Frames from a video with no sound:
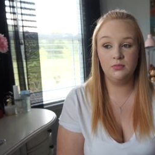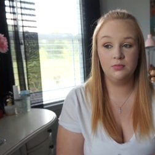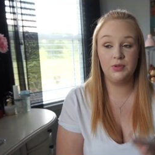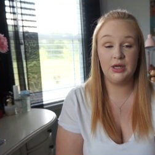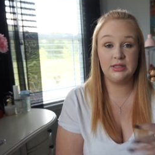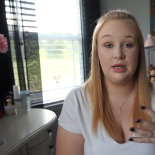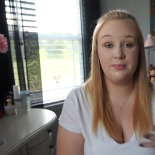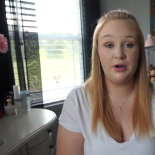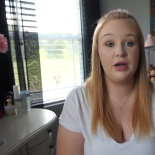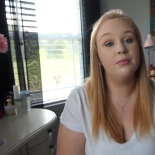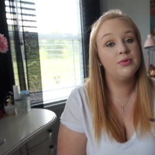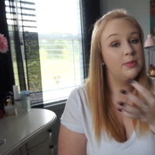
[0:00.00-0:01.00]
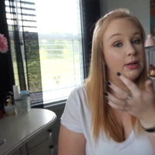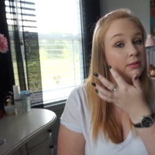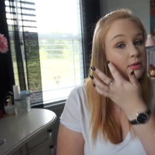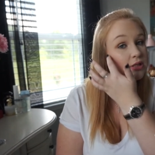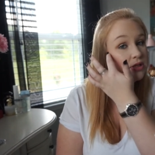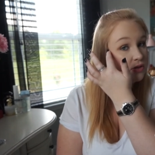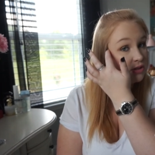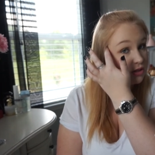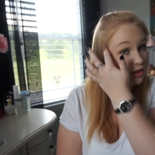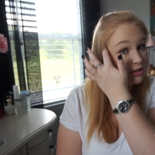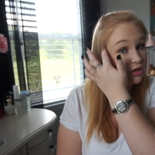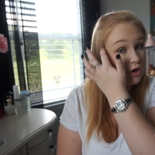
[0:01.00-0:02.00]
because I break up the payments so it's
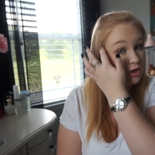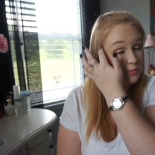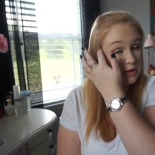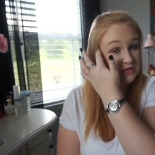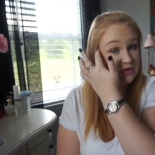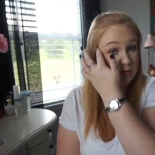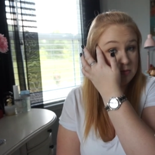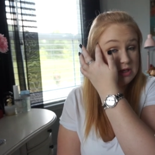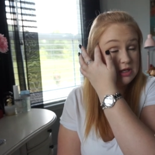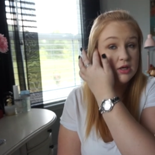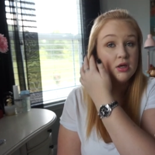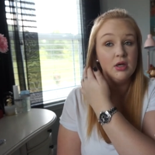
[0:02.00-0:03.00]
not as hard on my family,